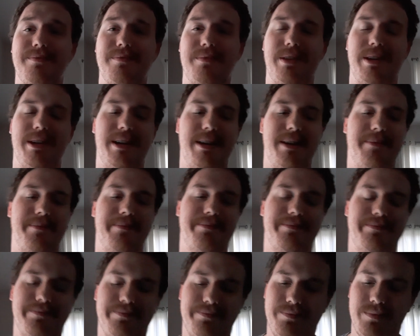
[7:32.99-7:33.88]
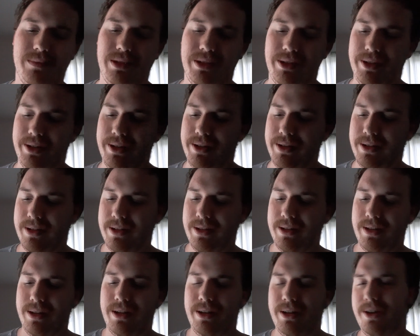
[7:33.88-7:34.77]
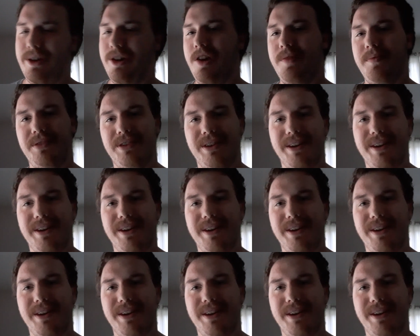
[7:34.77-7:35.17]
Hope you